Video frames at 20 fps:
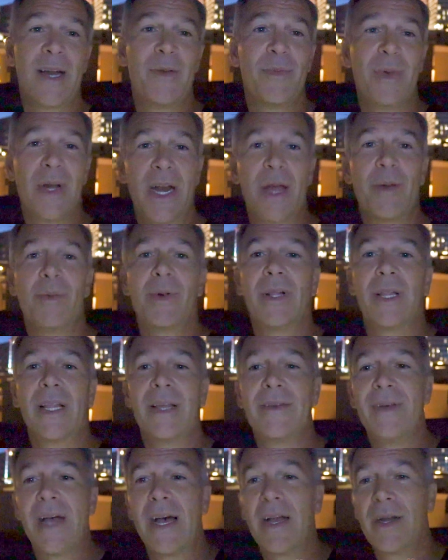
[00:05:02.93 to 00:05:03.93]
I've been able to
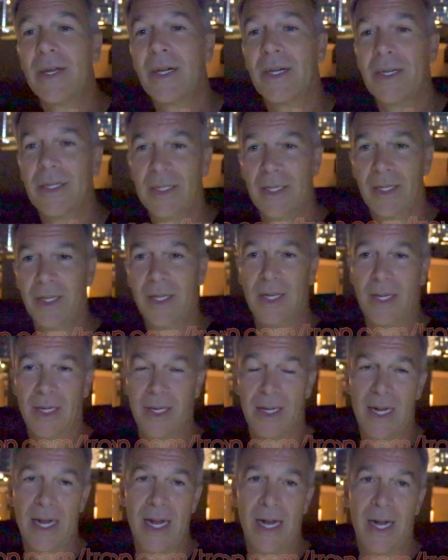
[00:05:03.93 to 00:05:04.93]
live out here.
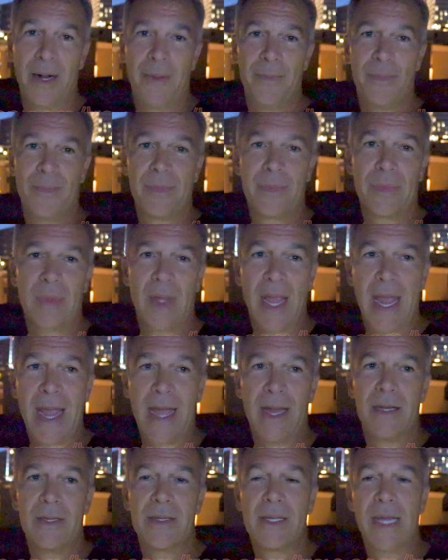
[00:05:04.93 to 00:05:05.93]

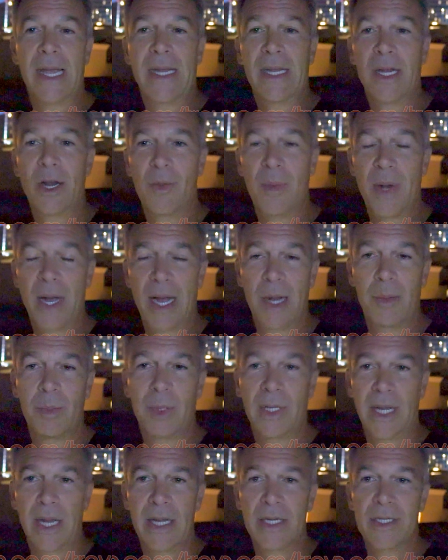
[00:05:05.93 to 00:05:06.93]
and take care of my
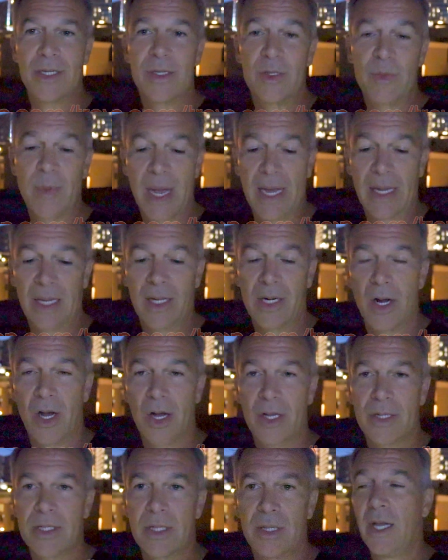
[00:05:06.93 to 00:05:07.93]
obligations back in
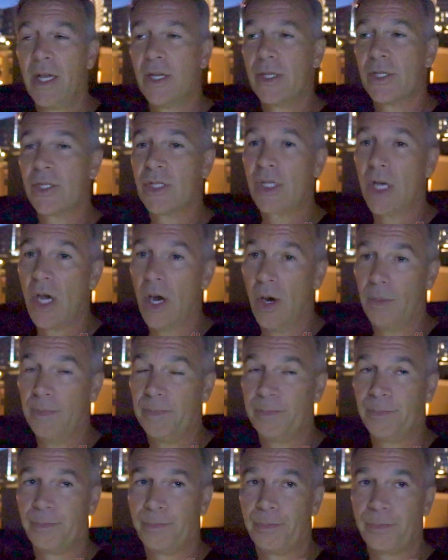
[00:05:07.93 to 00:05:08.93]
Austin. So
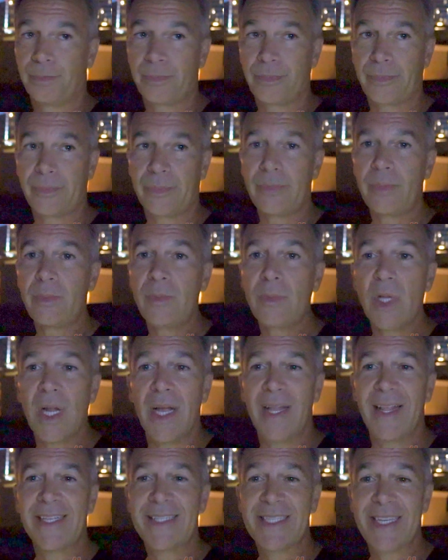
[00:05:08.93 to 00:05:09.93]

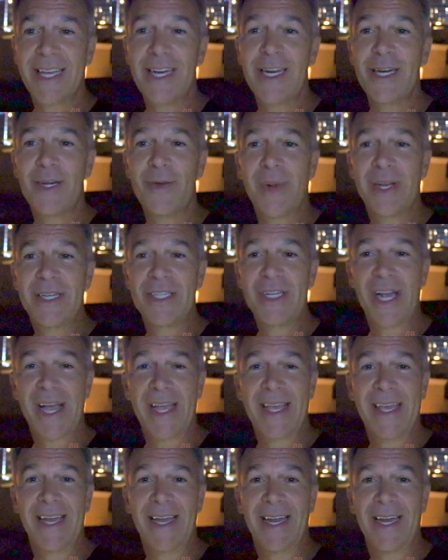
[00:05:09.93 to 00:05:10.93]
let's get into my
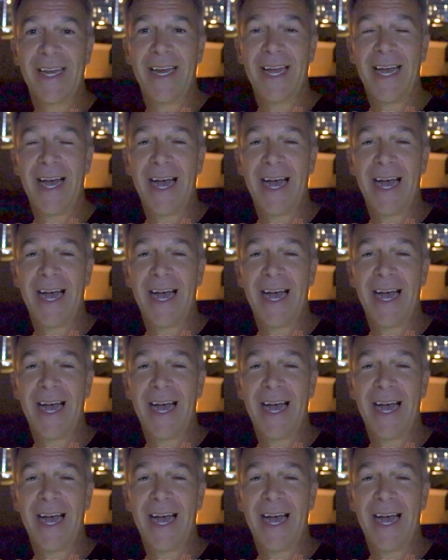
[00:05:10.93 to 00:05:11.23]
check-in.